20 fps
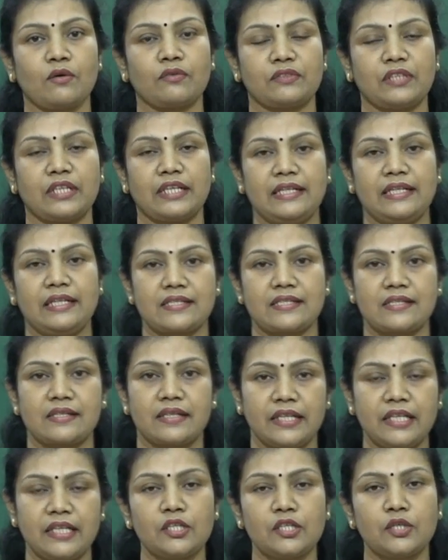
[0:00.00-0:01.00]
of the
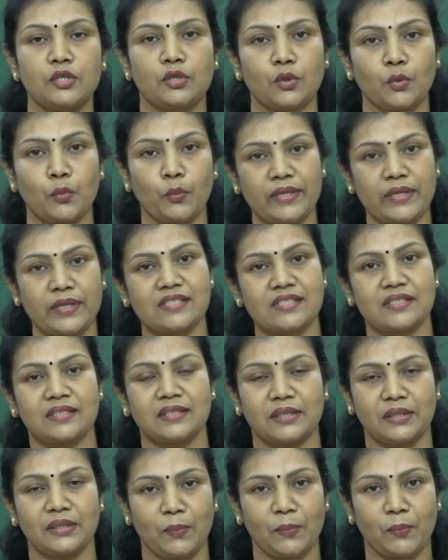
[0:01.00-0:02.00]
industry to which
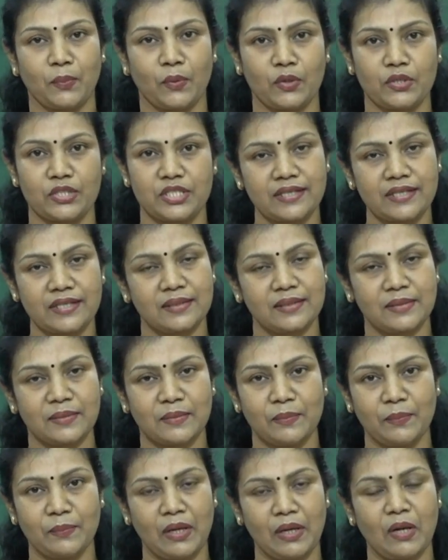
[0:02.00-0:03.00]
the project
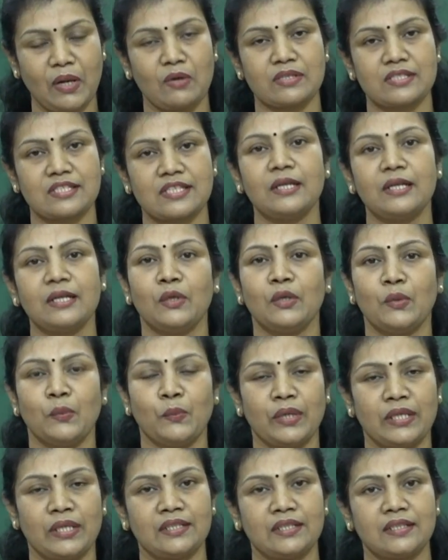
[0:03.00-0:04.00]
belongs,
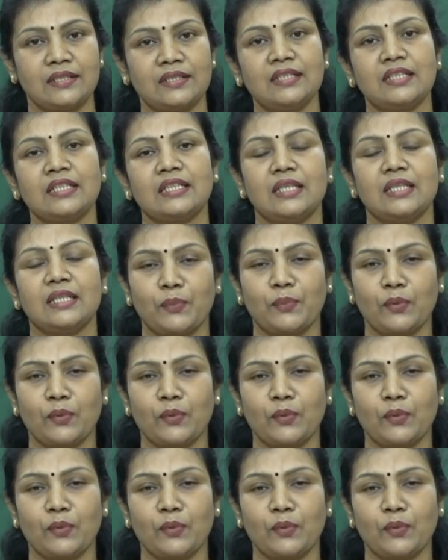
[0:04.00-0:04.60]
whether the